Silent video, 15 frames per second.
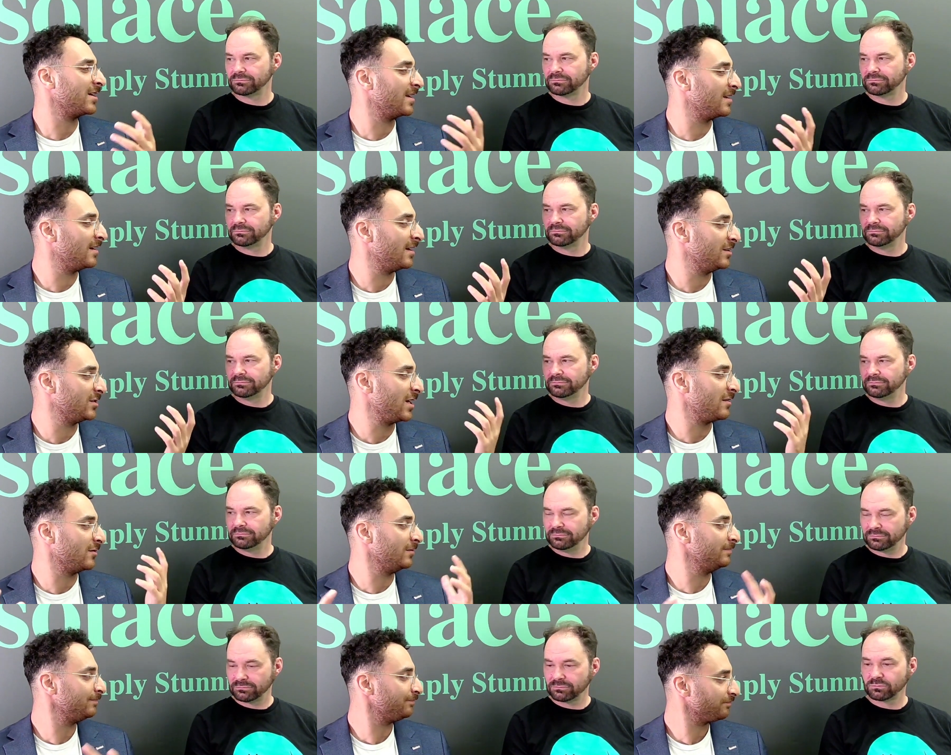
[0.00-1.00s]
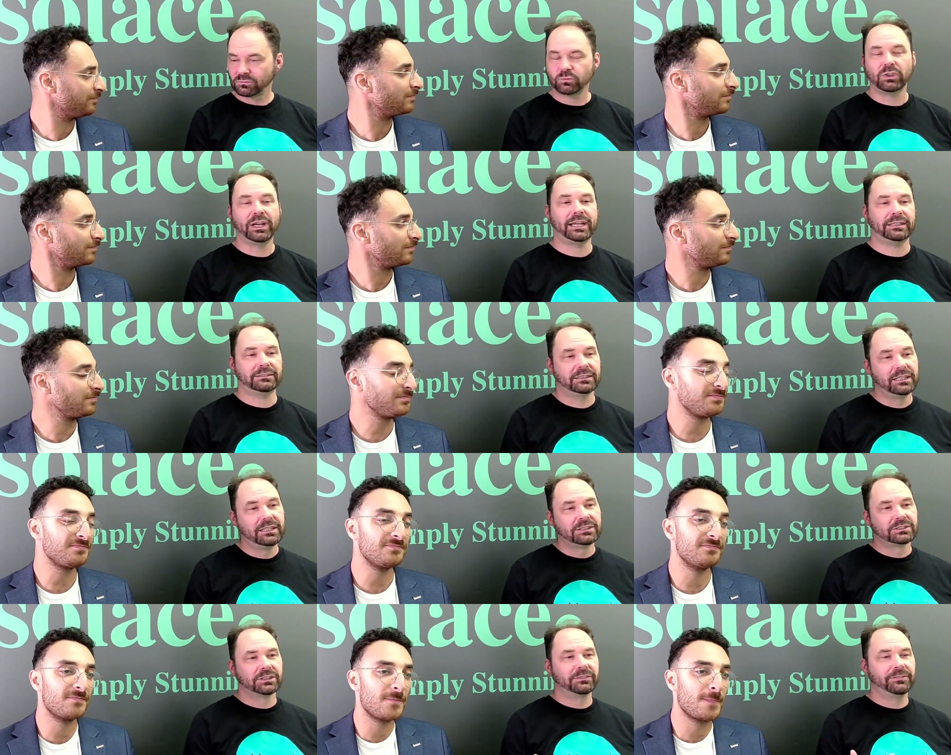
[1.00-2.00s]
Speaker 1: in, in general.
Speaker 2: Right.
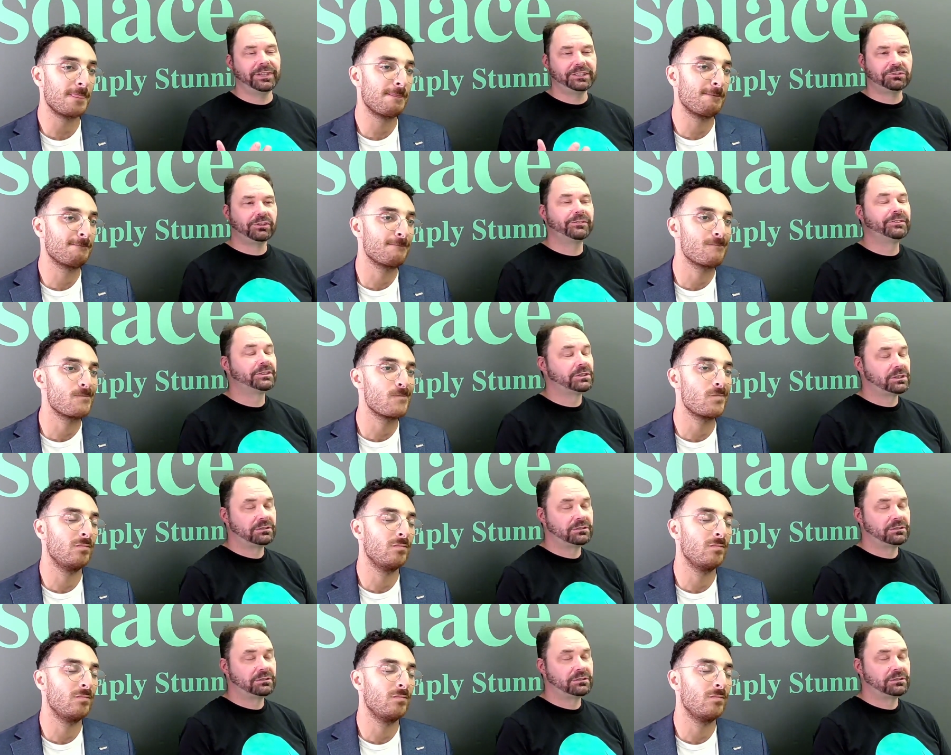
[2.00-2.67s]
So event-driven